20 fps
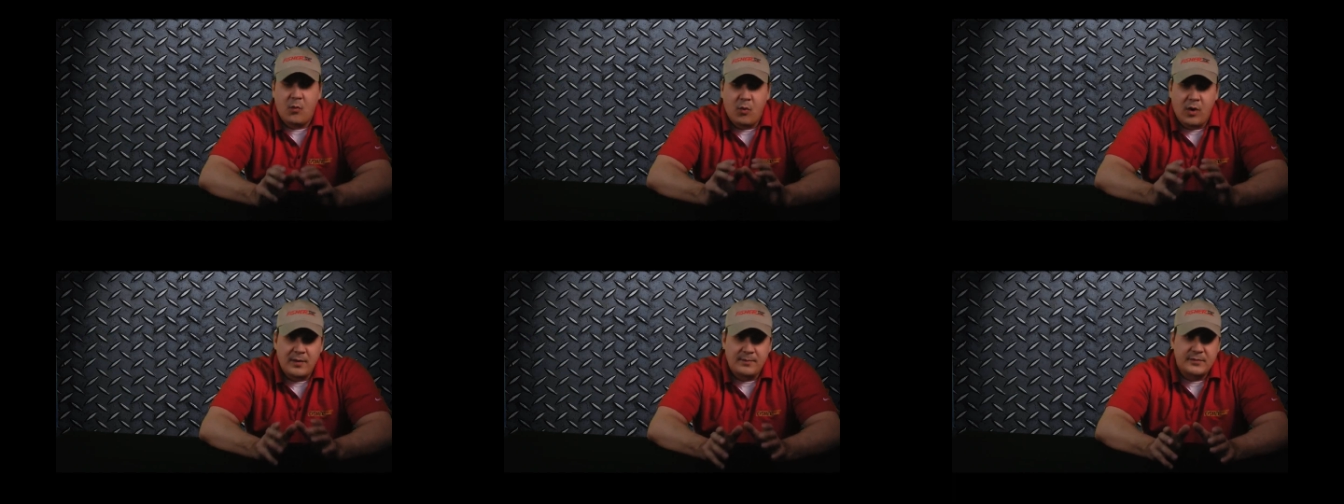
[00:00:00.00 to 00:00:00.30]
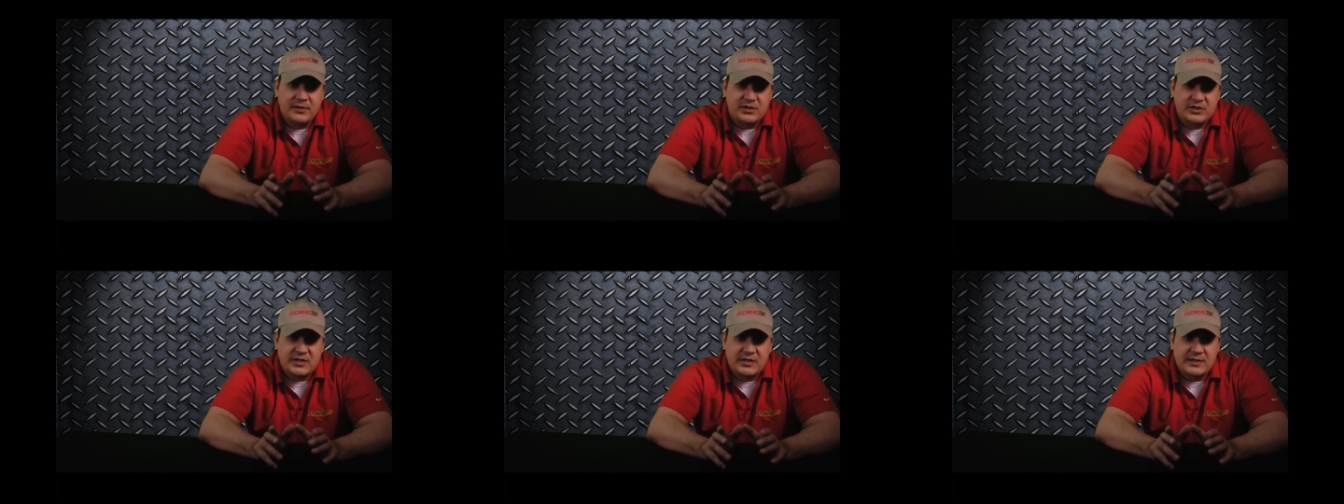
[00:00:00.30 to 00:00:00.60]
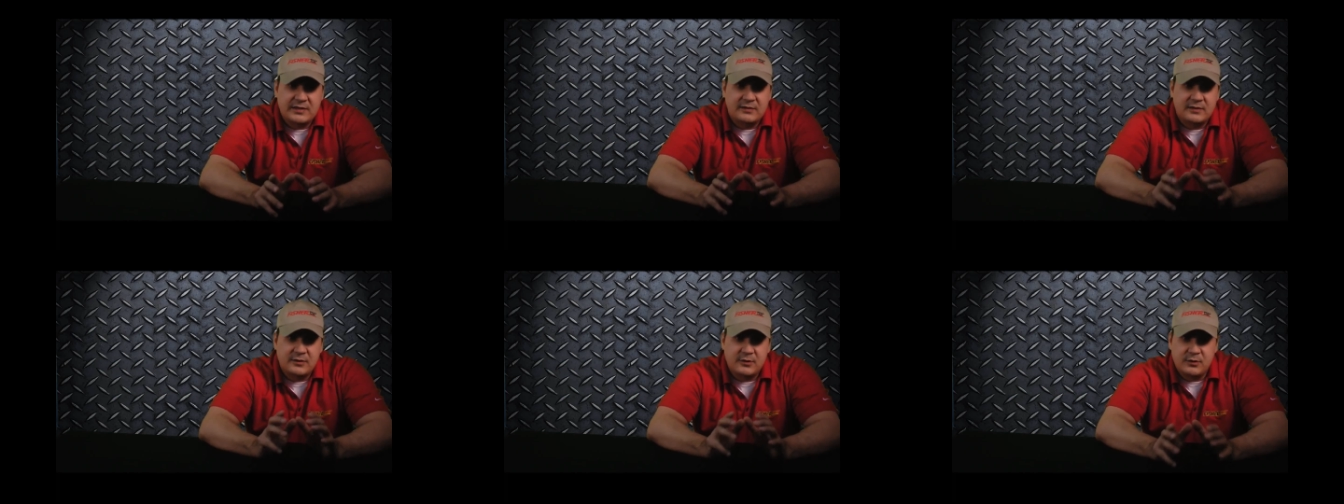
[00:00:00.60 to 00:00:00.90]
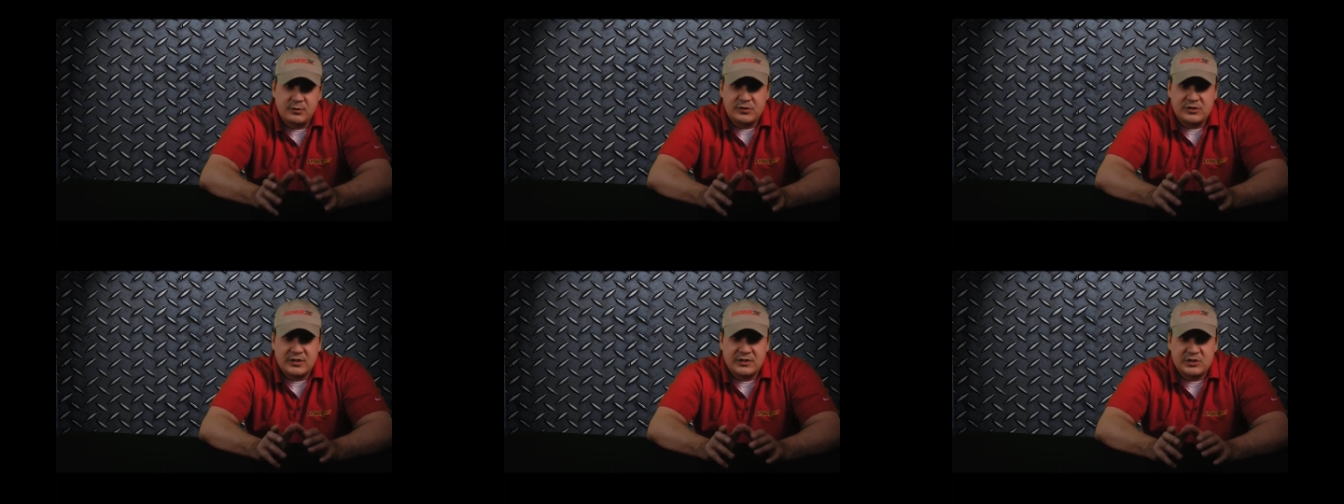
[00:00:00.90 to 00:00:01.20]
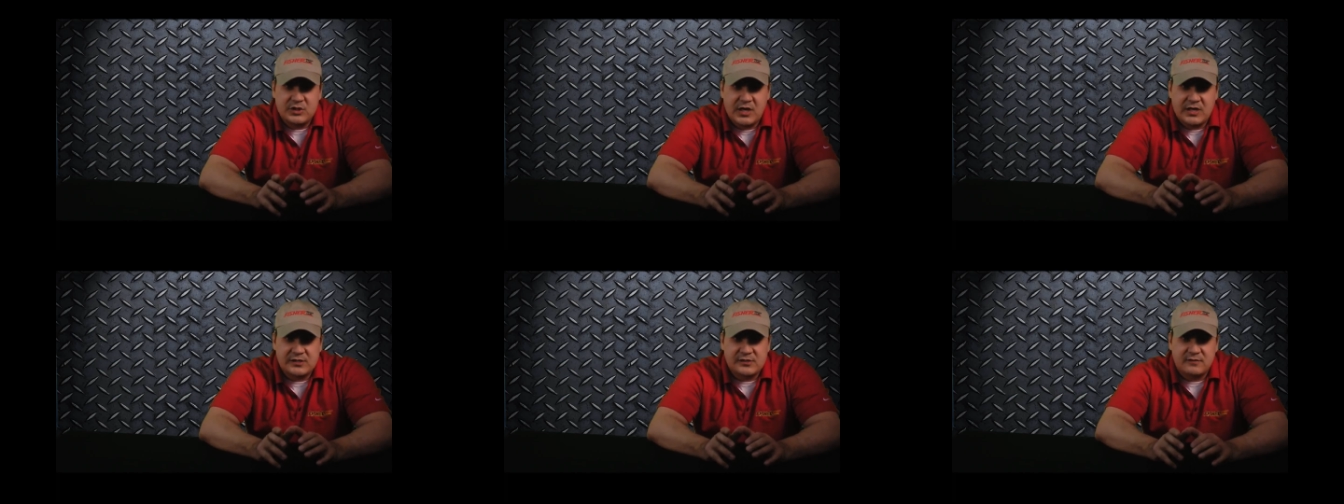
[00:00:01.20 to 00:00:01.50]
what machine do you
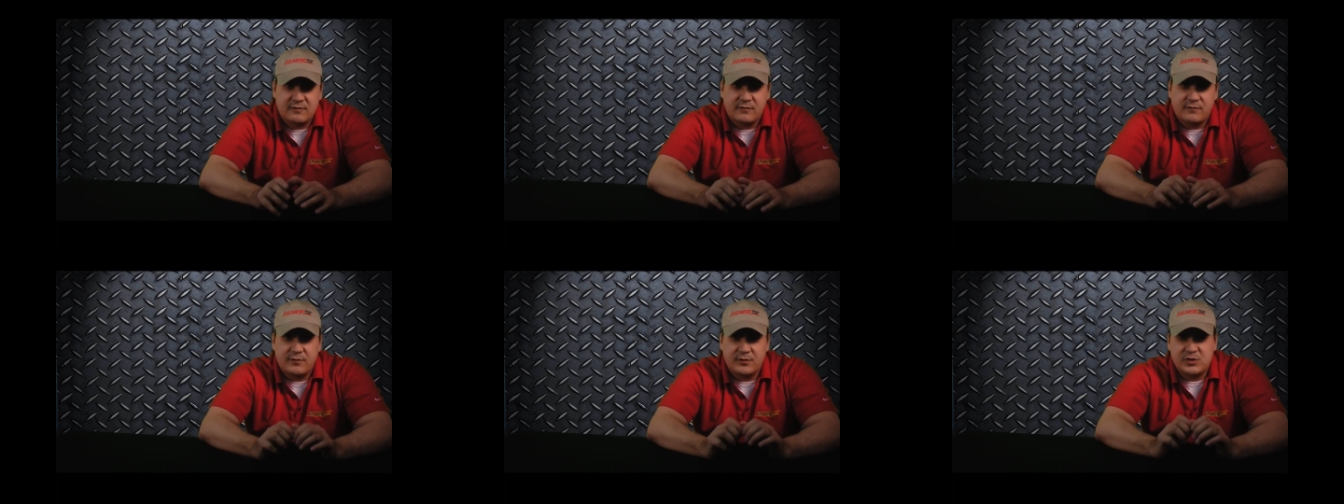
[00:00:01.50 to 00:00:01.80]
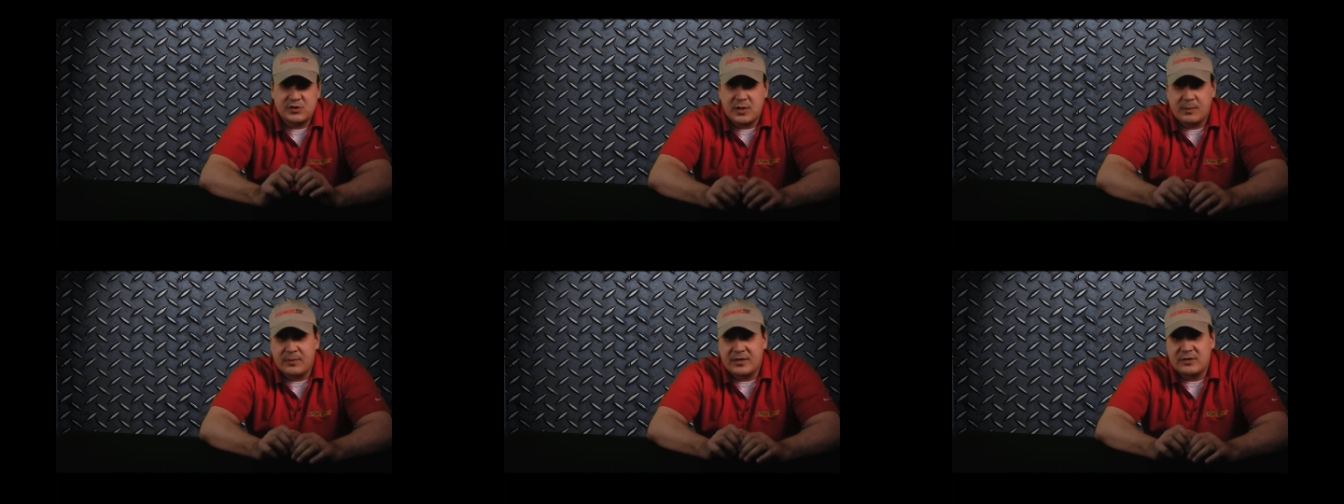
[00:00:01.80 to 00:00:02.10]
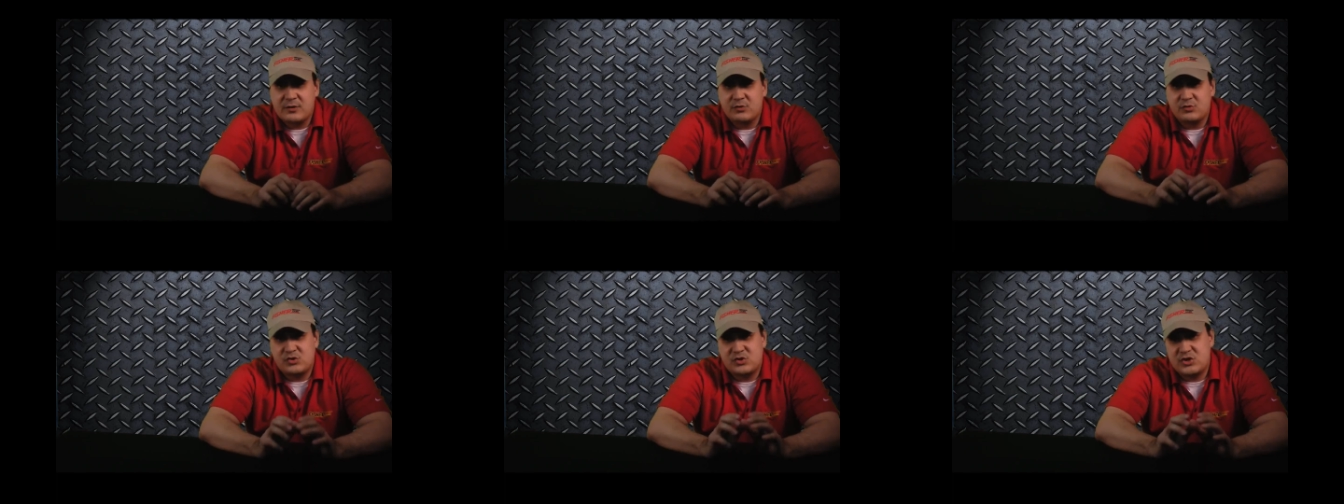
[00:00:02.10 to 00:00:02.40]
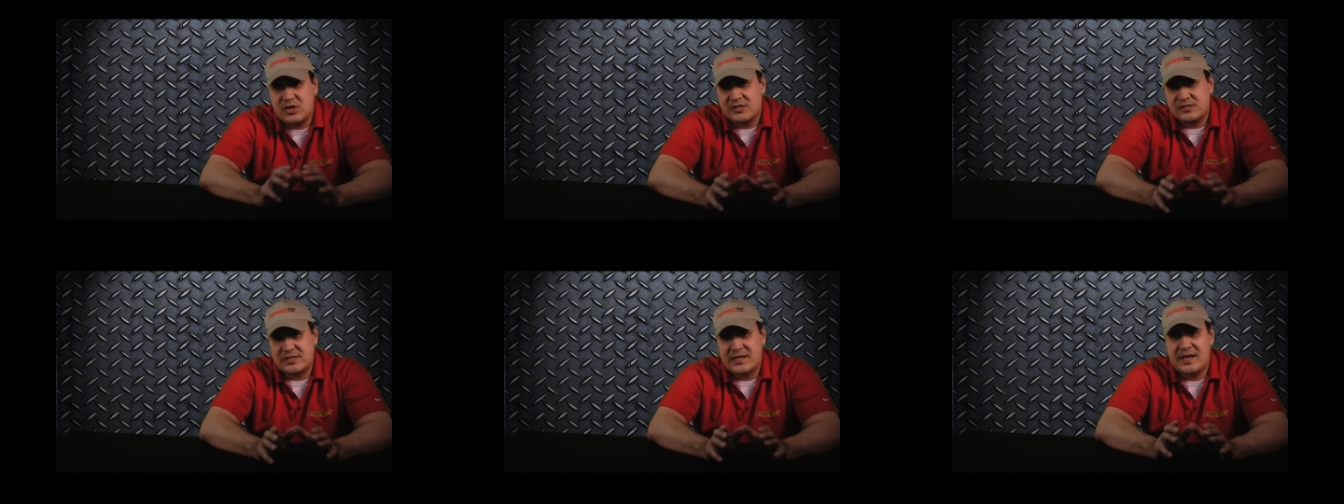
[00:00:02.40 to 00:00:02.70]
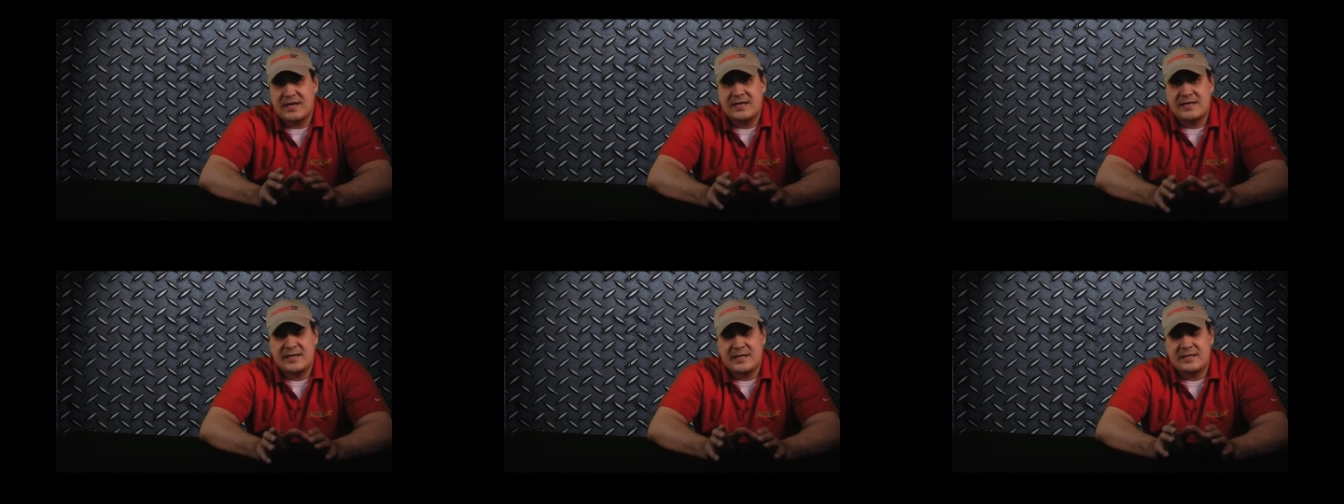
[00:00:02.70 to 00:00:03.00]
suggest for somebody who's just
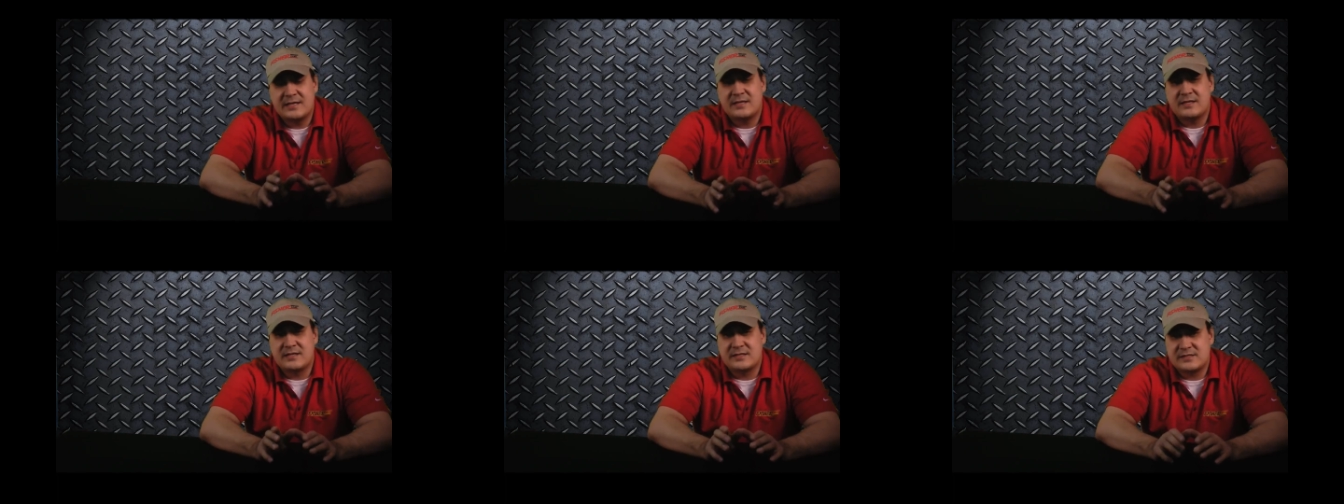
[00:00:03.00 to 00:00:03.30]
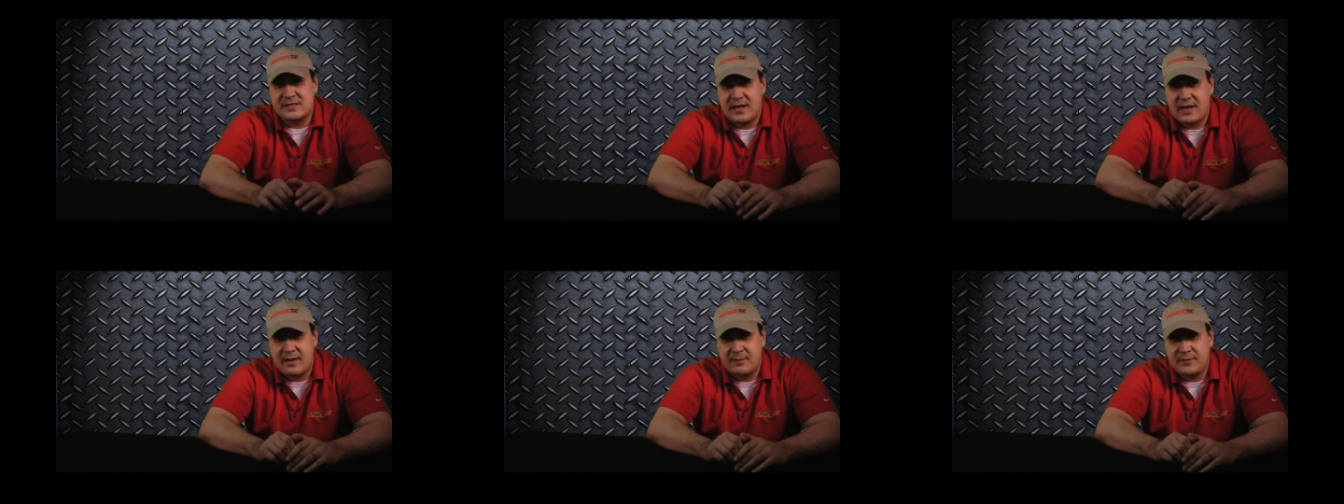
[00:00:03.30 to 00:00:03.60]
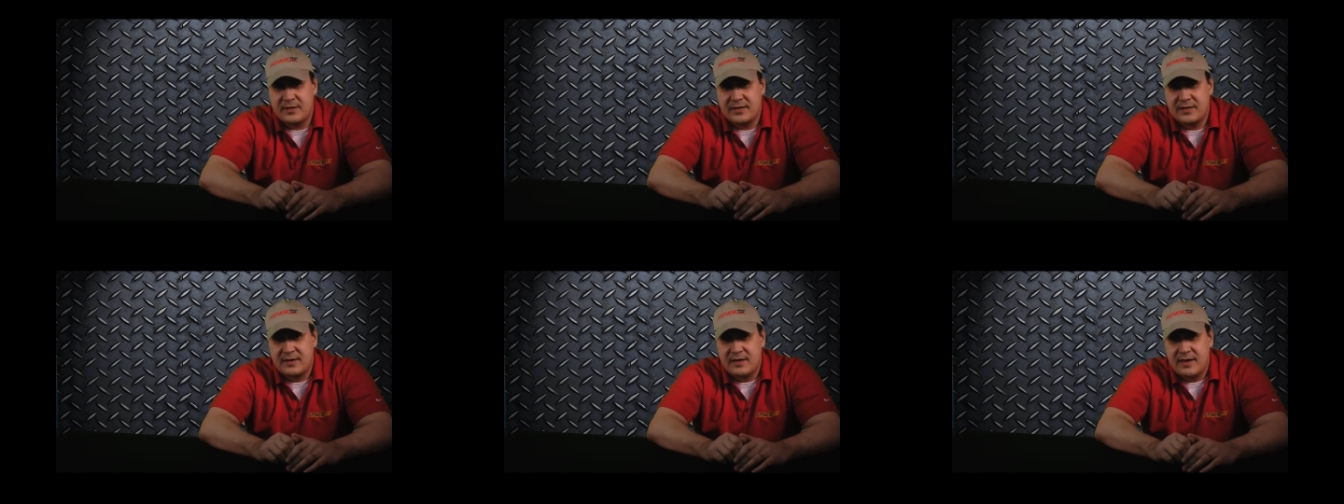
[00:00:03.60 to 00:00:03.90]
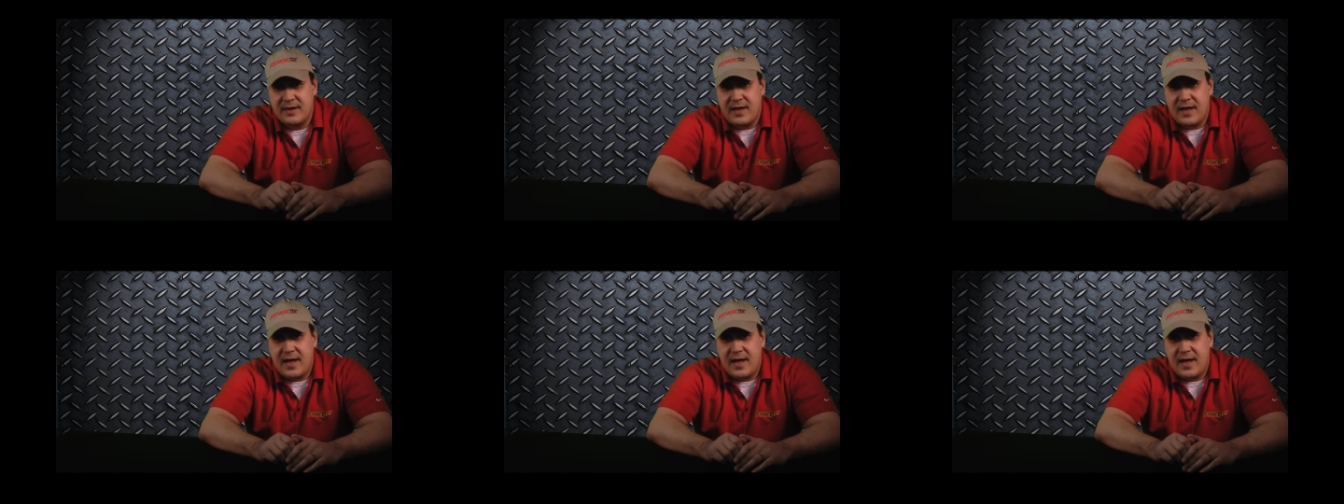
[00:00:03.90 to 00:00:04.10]
getting into this hobby?